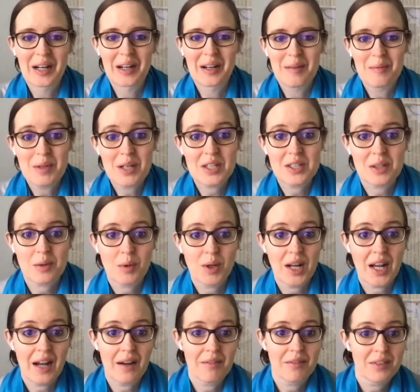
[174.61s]
because I want to
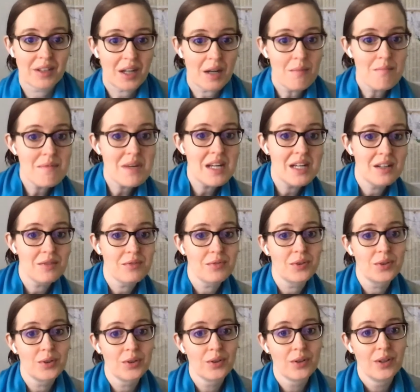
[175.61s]
have like a
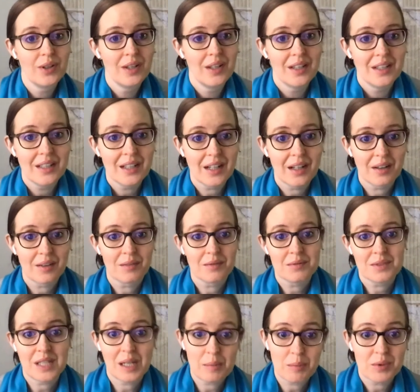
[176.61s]
meaningful
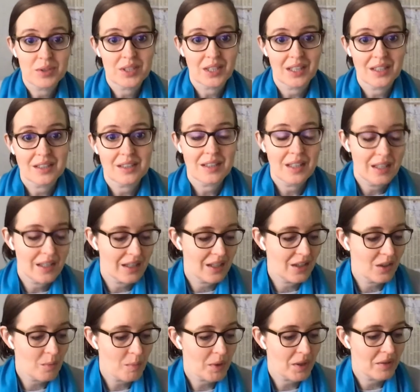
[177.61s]
sample size. And another
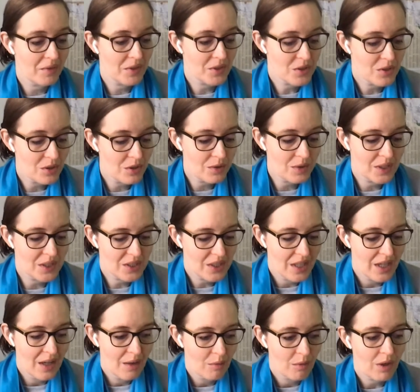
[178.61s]
part of this too is
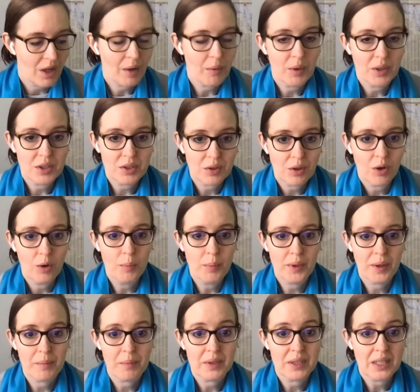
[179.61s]
I want to open
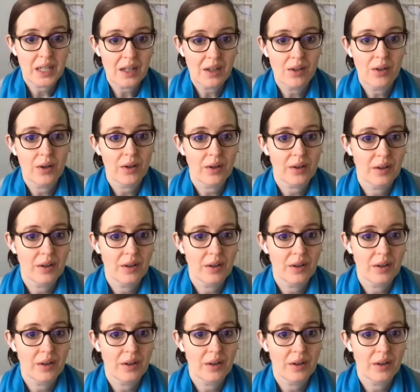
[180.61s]
up a dialogue